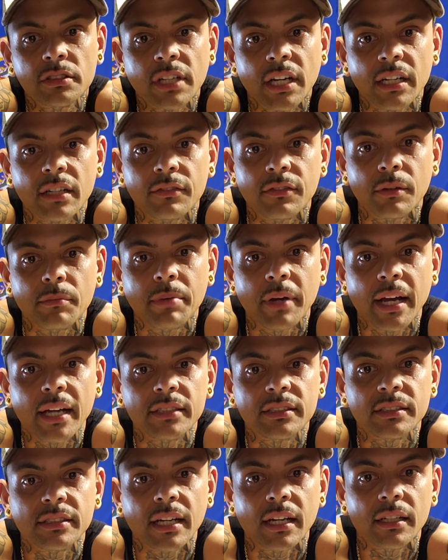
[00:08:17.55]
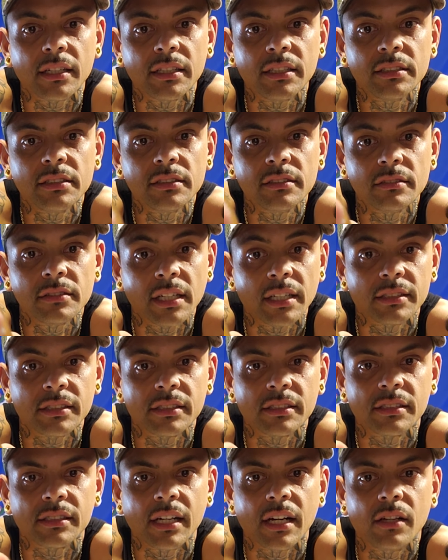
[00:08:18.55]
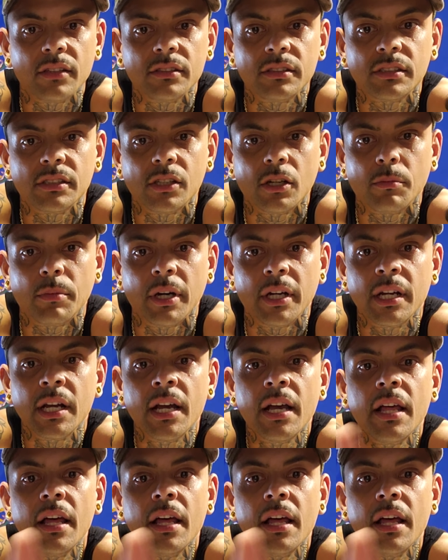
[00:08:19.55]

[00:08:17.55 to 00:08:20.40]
kind of a pastel-y, as it sounds, you know, but